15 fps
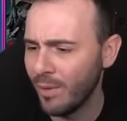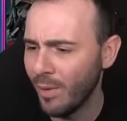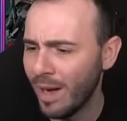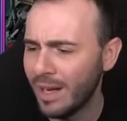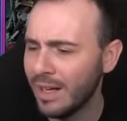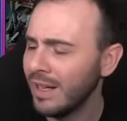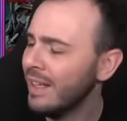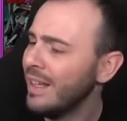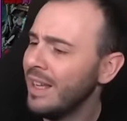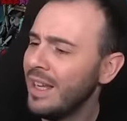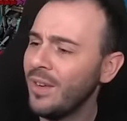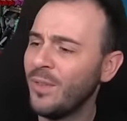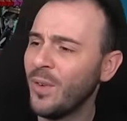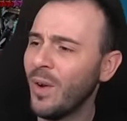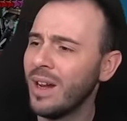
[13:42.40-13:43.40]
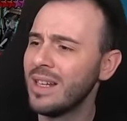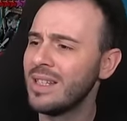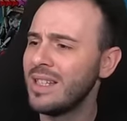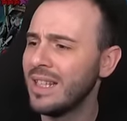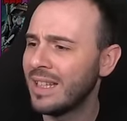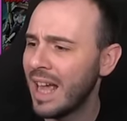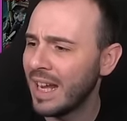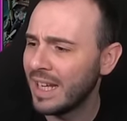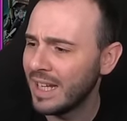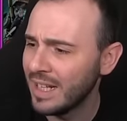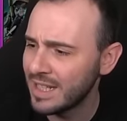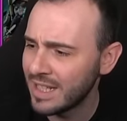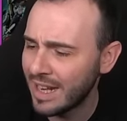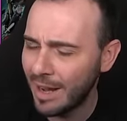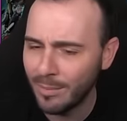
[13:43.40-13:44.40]
you wanna if you wanna see
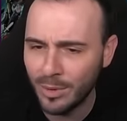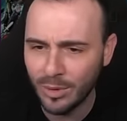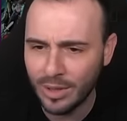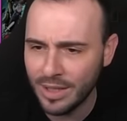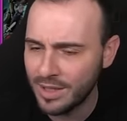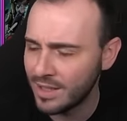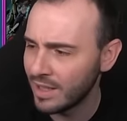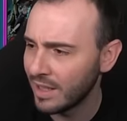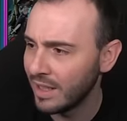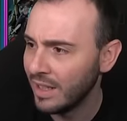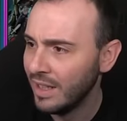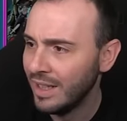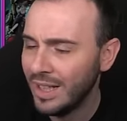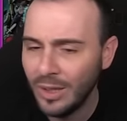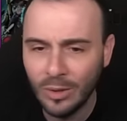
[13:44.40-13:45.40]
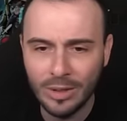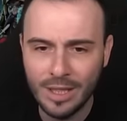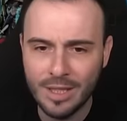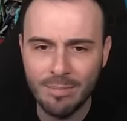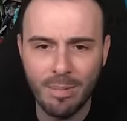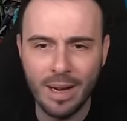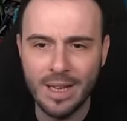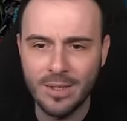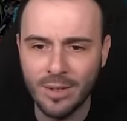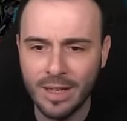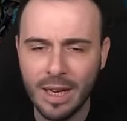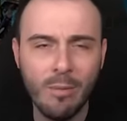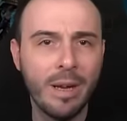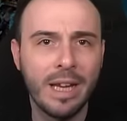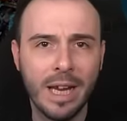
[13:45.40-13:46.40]
tankiness, come to this uh, to this place,
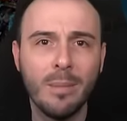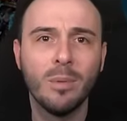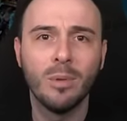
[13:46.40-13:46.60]
okay? We came